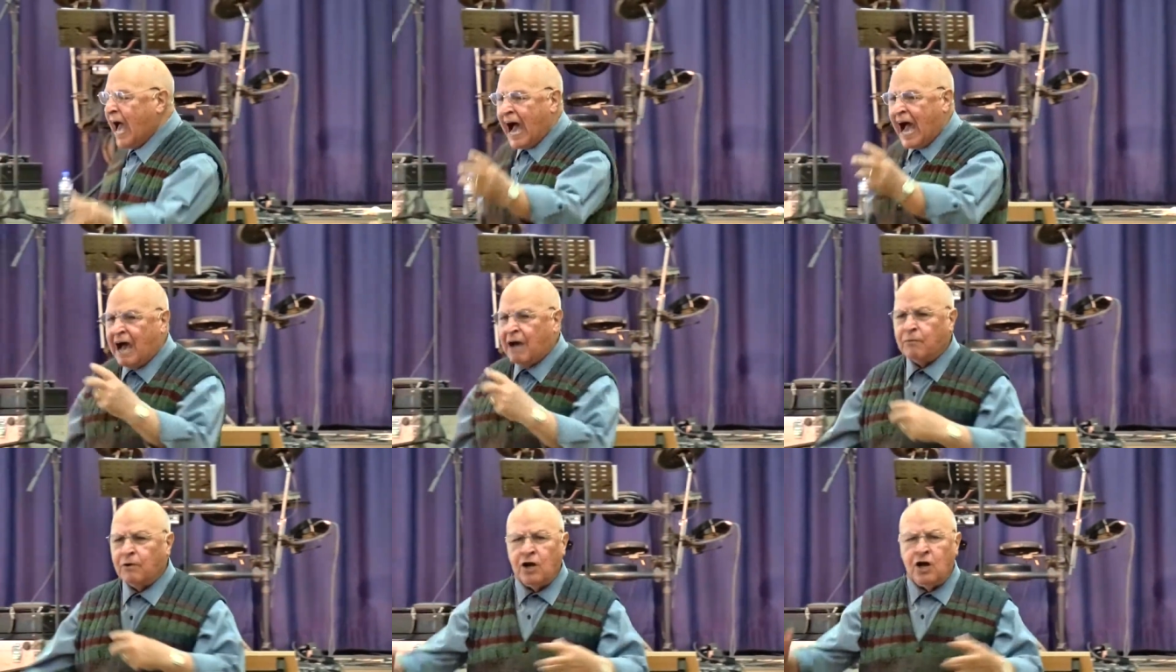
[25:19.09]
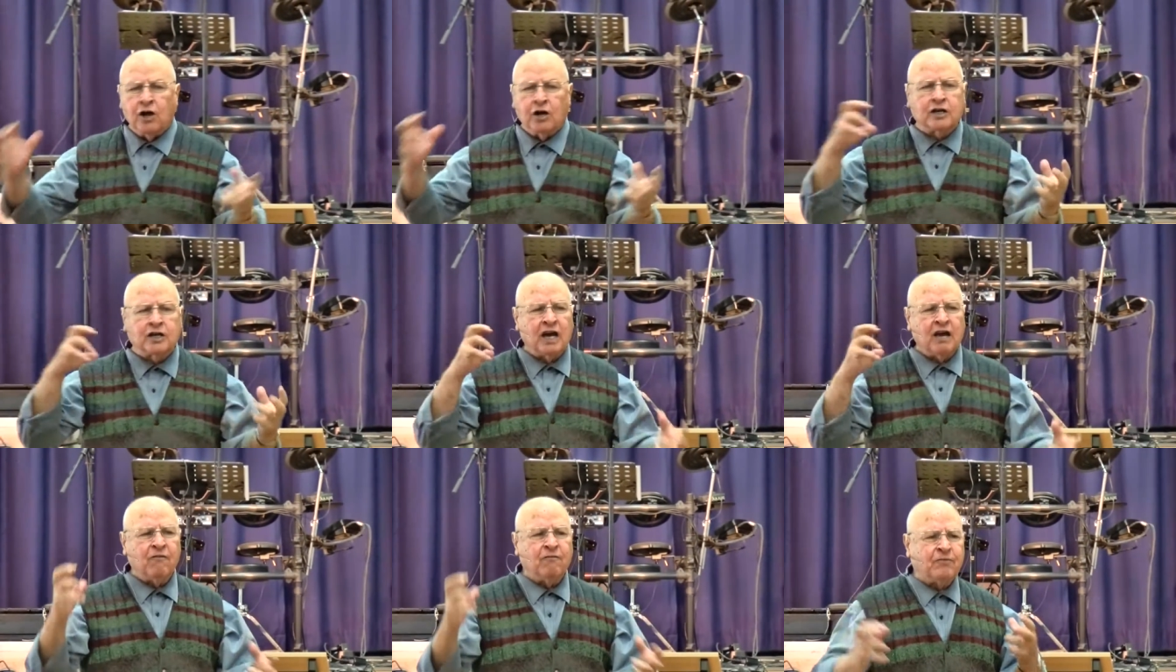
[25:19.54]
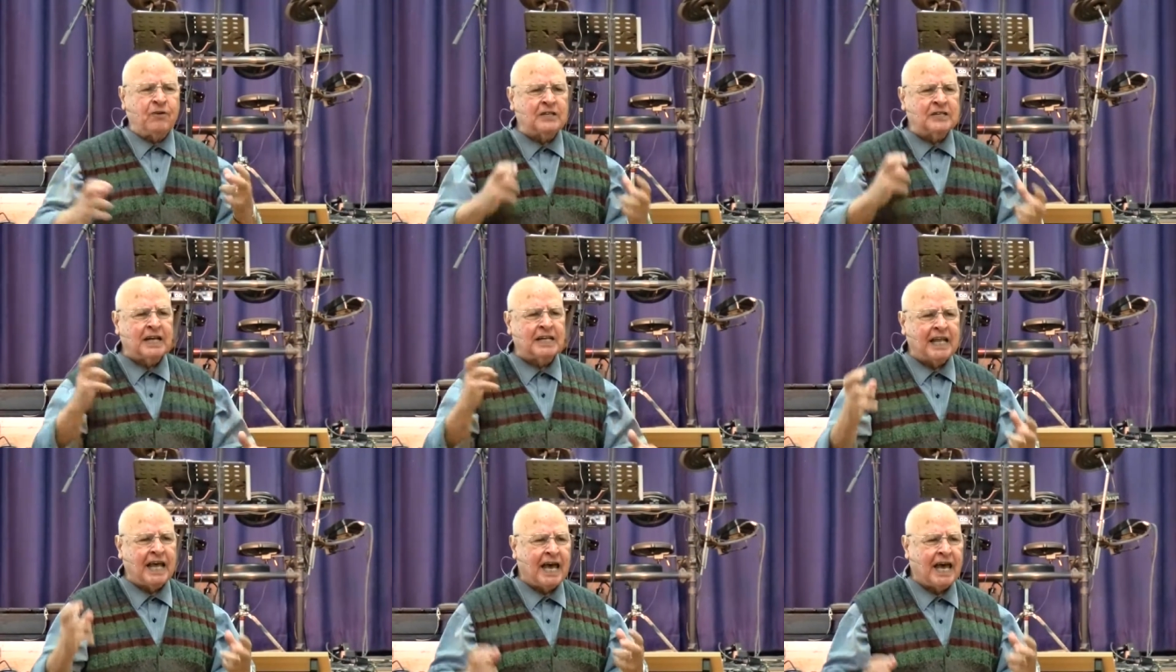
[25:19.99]
I'm looking for
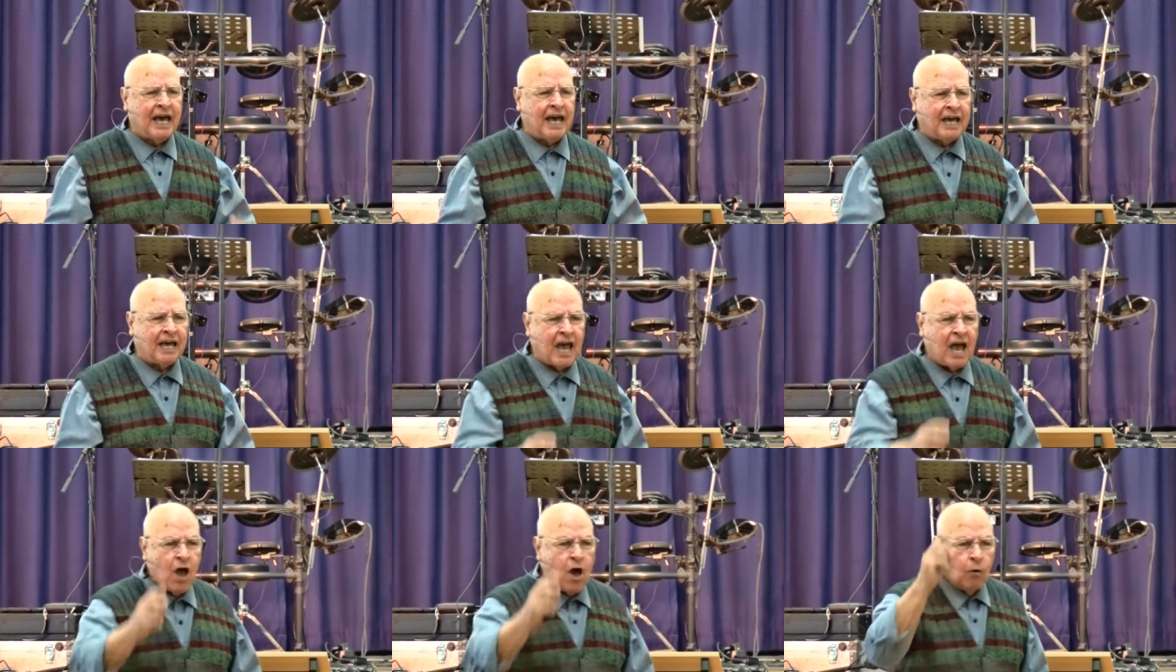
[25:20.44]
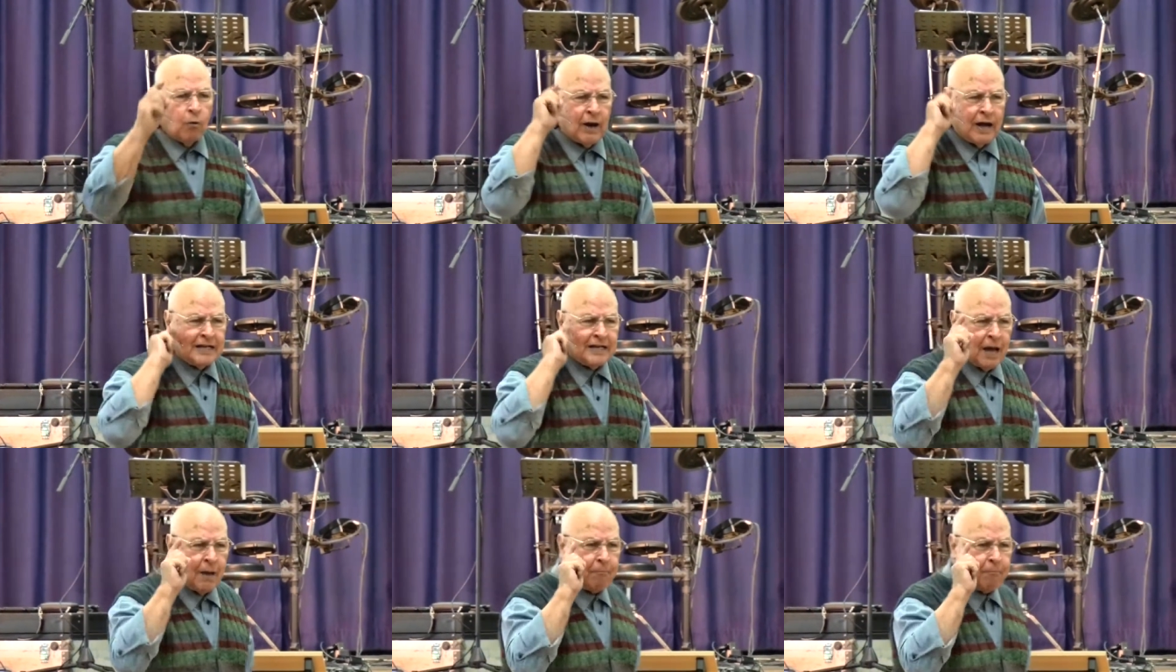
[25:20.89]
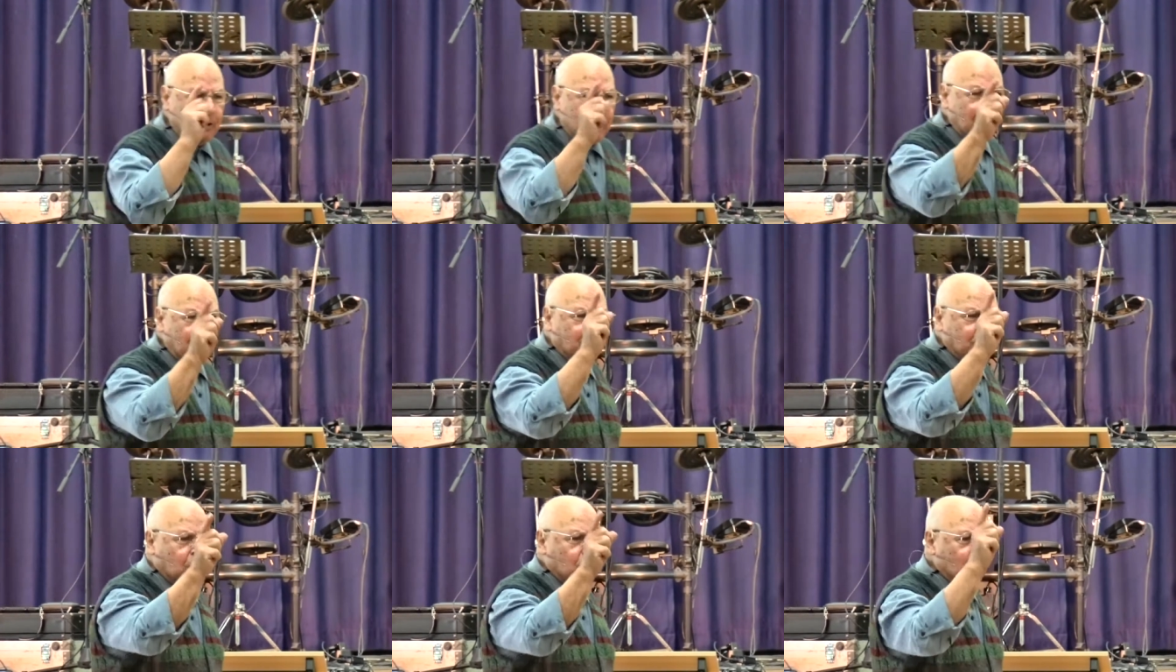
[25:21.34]
the day when the
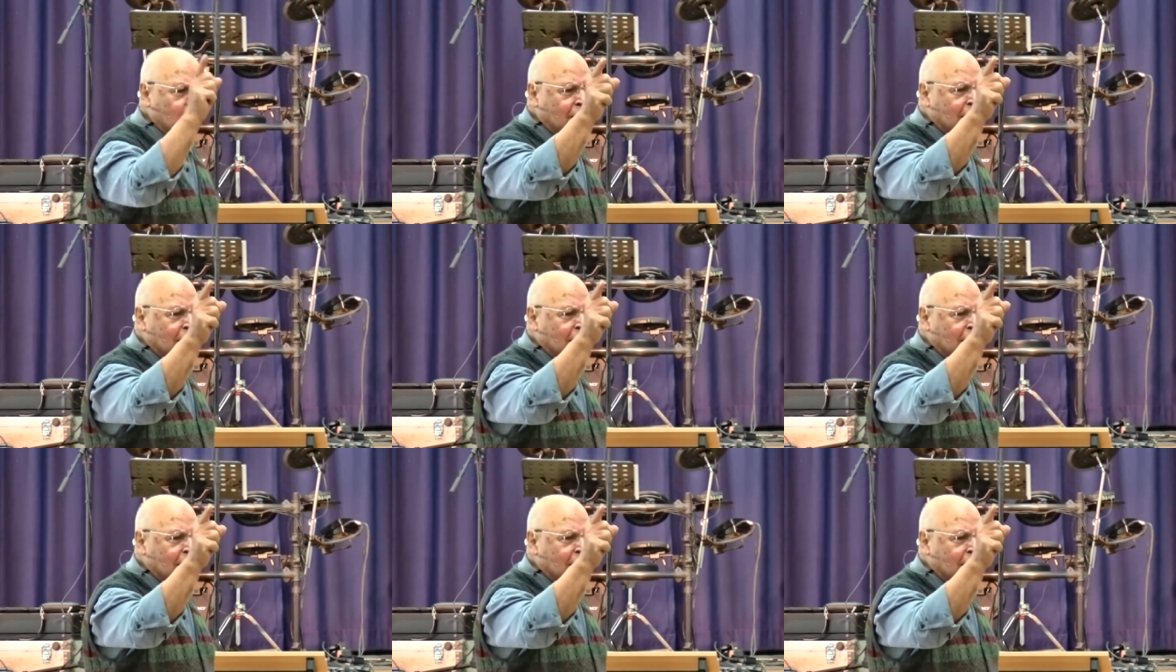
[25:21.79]
people